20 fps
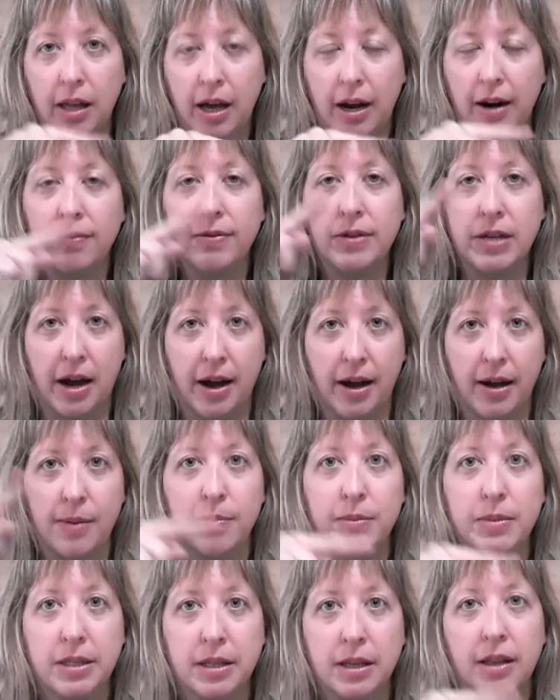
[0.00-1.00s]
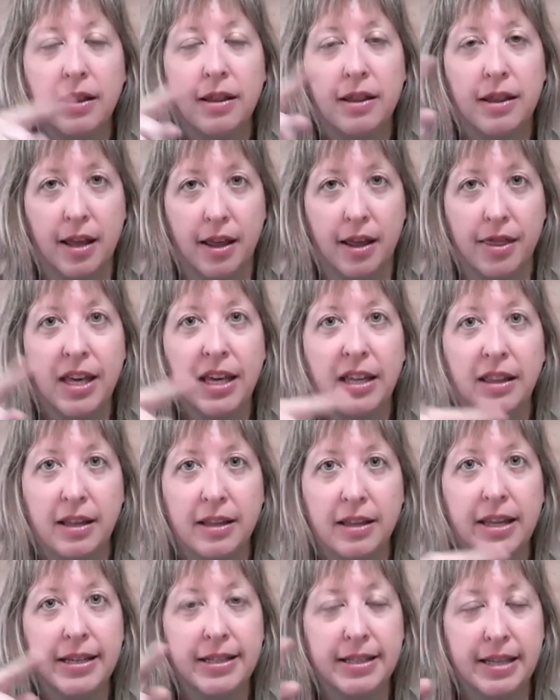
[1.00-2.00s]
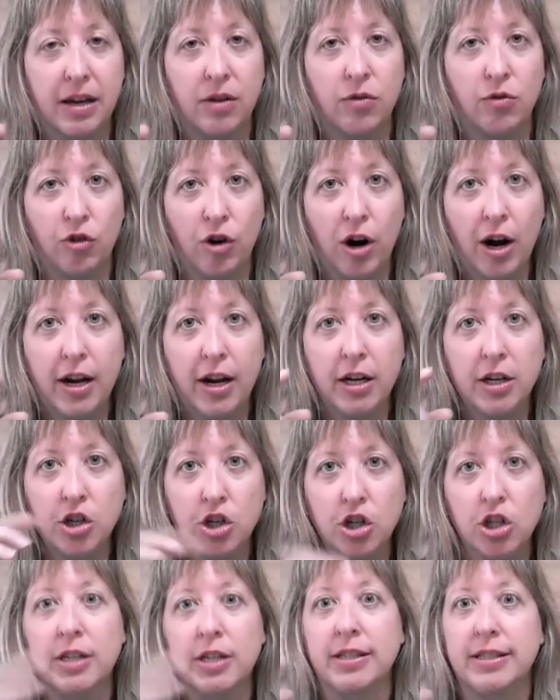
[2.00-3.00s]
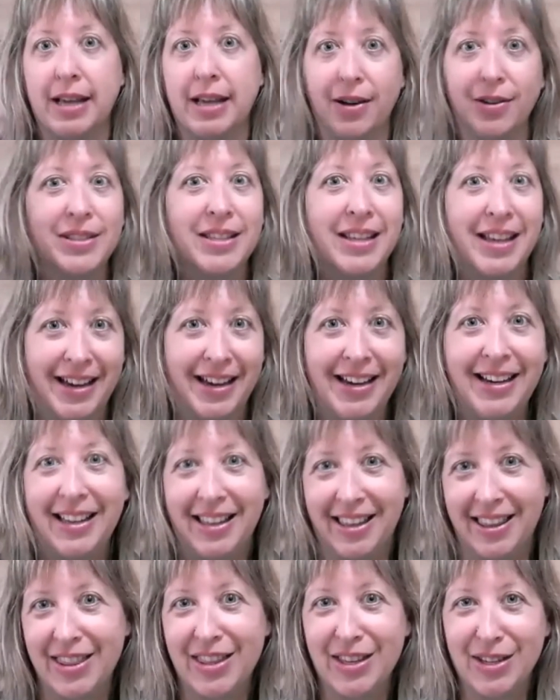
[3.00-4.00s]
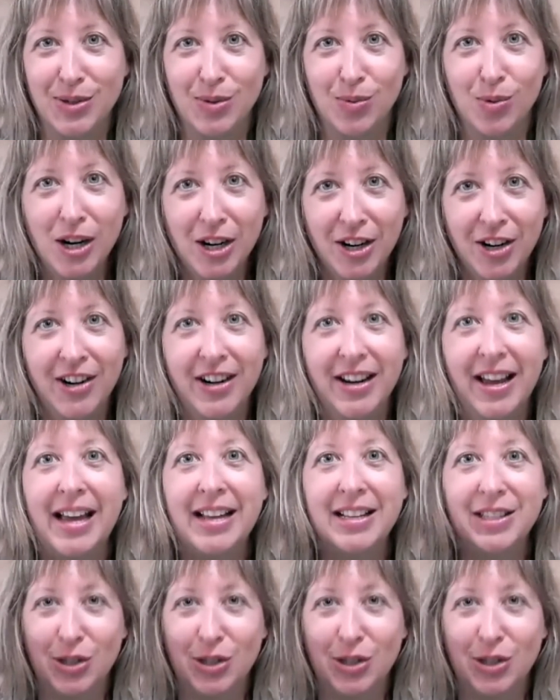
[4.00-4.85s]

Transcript: a lot of times the thing that they say in French sounds like this word.